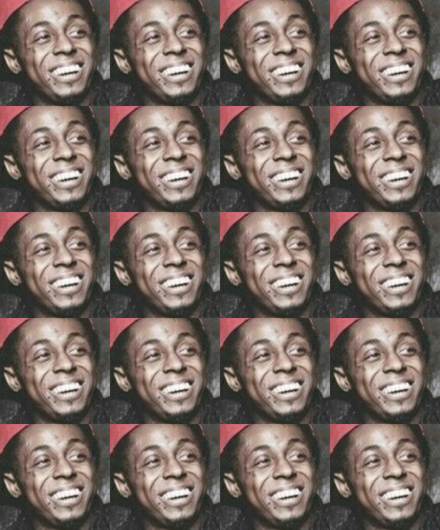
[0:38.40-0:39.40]

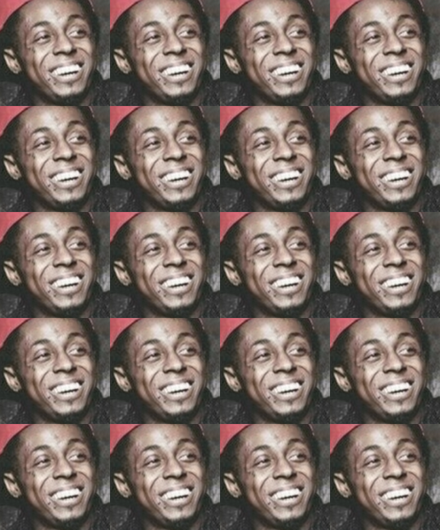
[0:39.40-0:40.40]

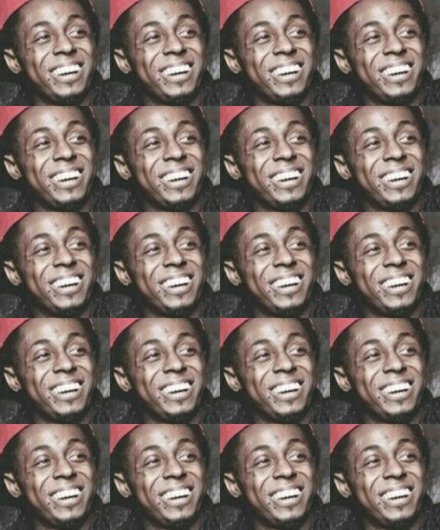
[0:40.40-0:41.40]

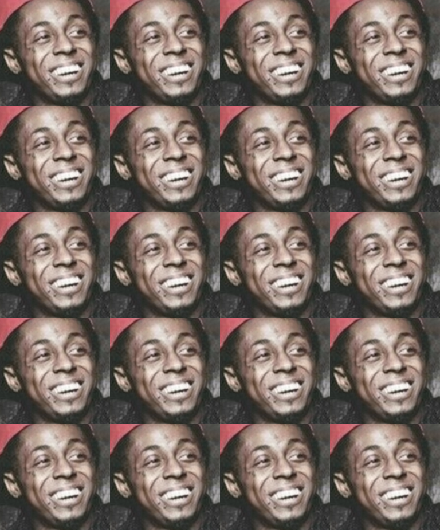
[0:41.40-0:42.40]

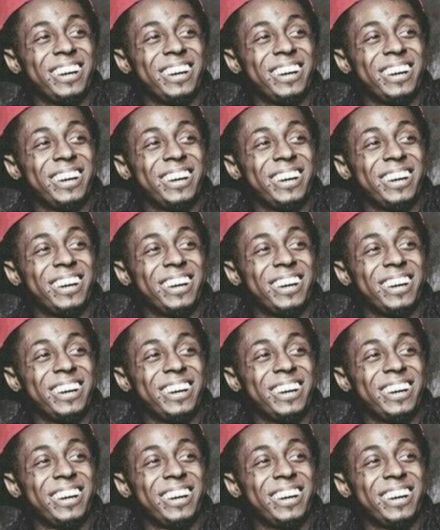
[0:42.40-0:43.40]

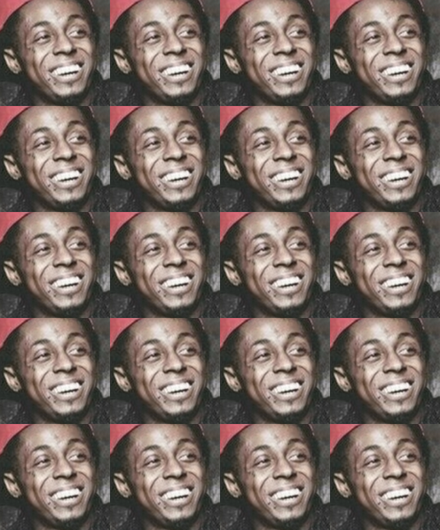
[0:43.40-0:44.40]

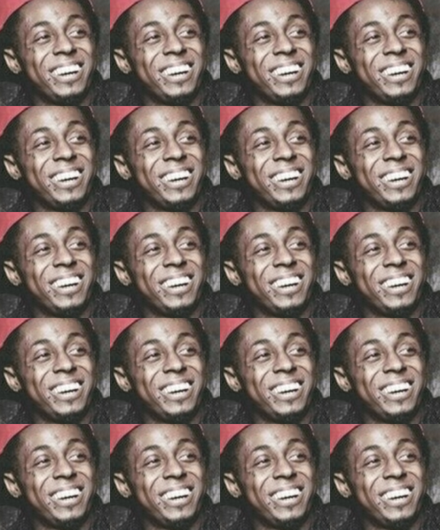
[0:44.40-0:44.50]
(no lip movement)